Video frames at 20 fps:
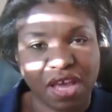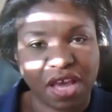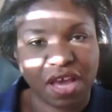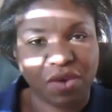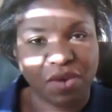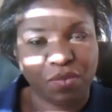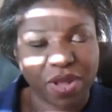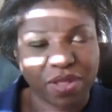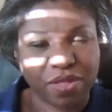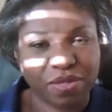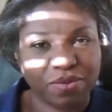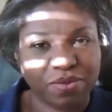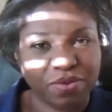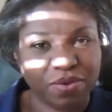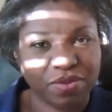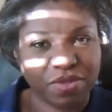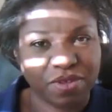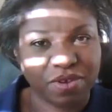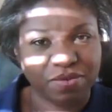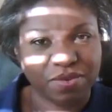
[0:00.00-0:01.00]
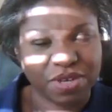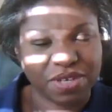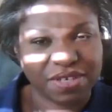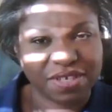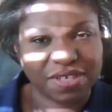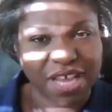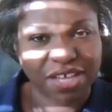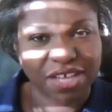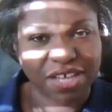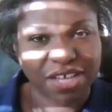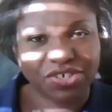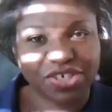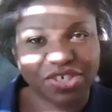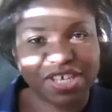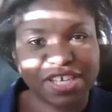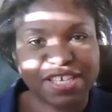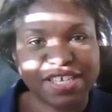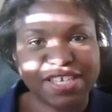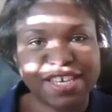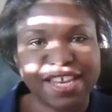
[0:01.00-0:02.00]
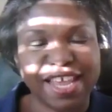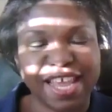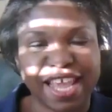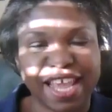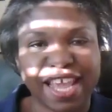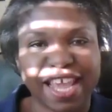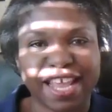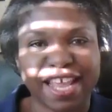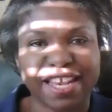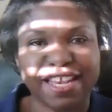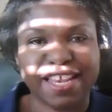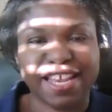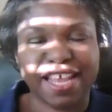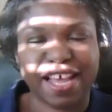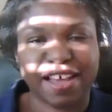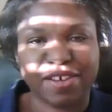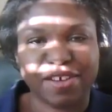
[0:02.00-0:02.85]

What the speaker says: I went through the recession and